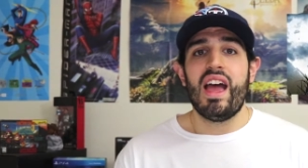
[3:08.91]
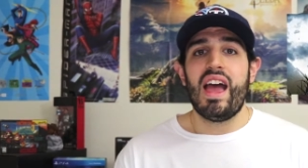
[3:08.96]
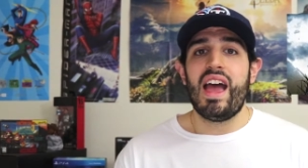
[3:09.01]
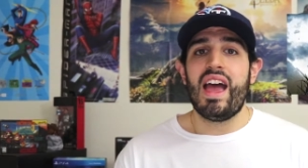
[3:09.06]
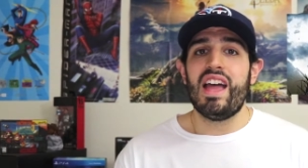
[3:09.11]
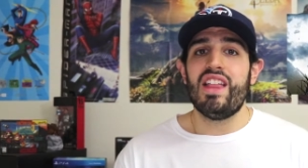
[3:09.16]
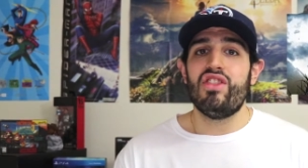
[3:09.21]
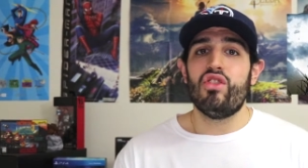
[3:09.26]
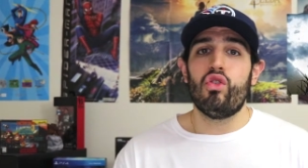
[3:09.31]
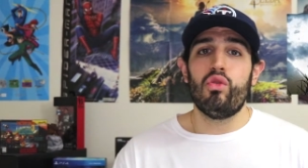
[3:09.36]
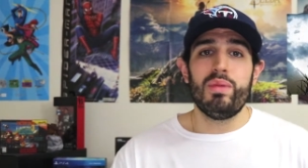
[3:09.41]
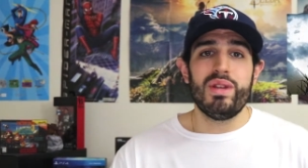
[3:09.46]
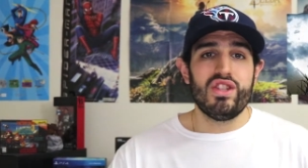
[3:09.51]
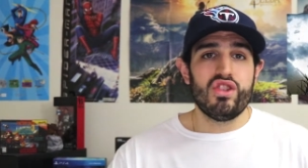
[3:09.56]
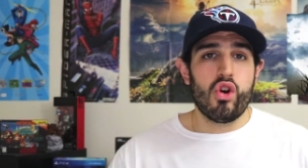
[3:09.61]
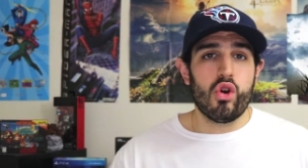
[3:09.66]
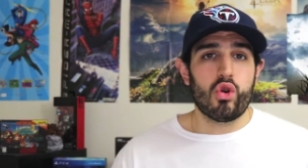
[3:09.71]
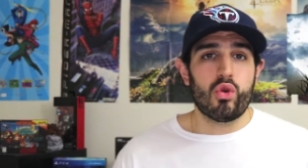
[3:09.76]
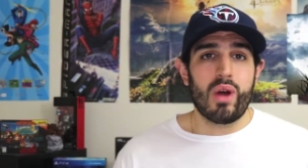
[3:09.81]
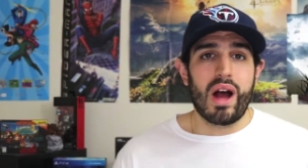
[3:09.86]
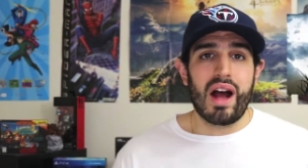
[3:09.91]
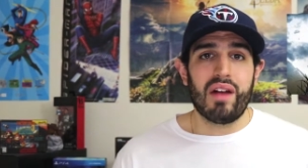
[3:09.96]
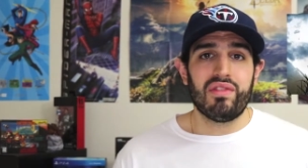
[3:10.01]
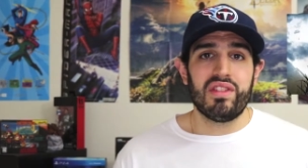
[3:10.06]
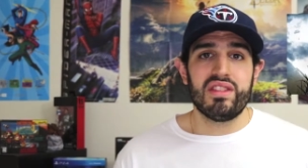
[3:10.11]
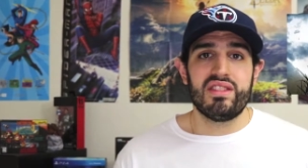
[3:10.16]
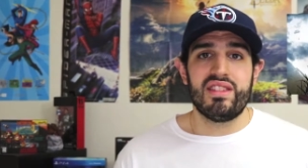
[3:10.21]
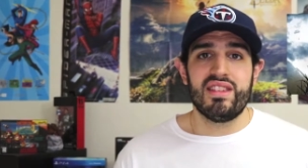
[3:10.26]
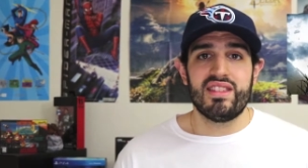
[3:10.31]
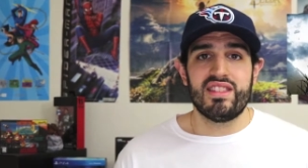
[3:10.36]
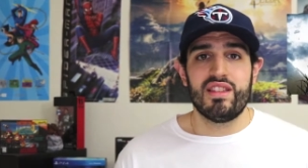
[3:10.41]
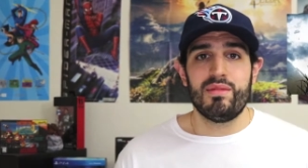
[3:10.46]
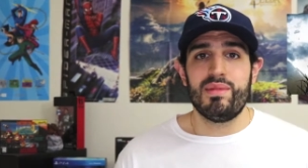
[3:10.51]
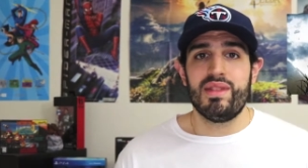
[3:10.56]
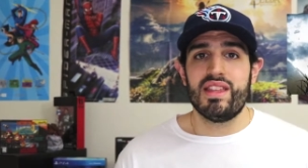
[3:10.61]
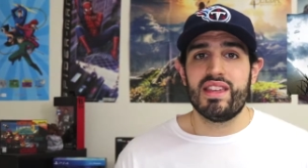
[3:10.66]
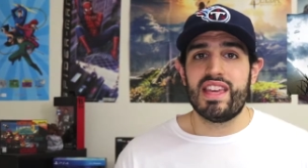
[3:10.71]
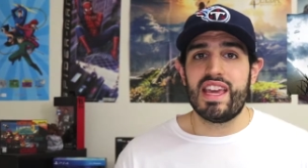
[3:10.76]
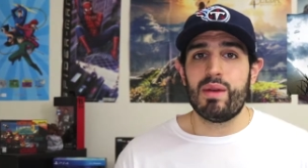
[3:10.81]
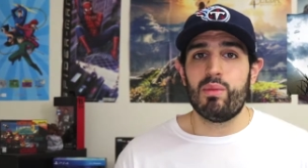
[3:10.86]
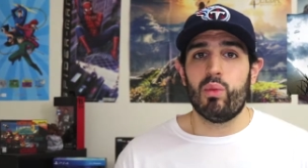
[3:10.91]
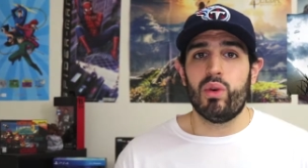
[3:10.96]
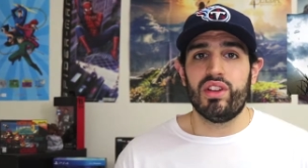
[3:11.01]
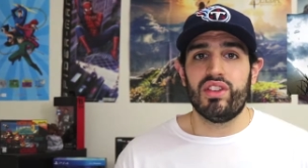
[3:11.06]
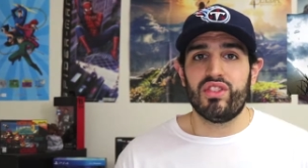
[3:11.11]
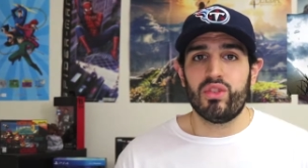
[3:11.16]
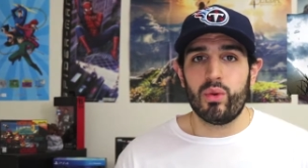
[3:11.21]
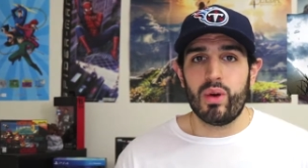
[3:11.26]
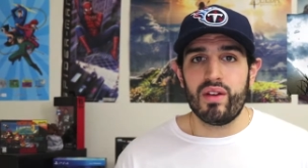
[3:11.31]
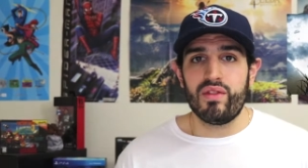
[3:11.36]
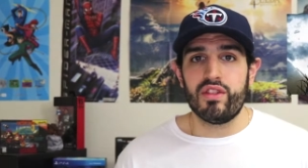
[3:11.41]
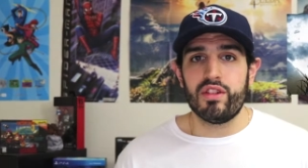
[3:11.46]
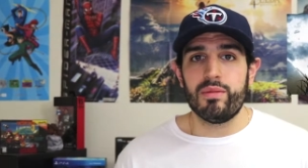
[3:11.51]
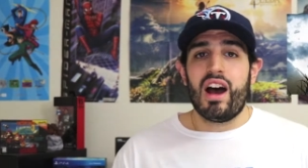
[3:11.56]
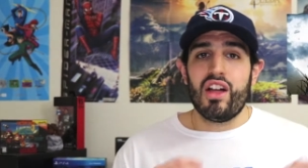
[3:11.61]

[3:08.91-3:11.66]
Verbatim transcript: and there will be no crafting system in the game whatsoever.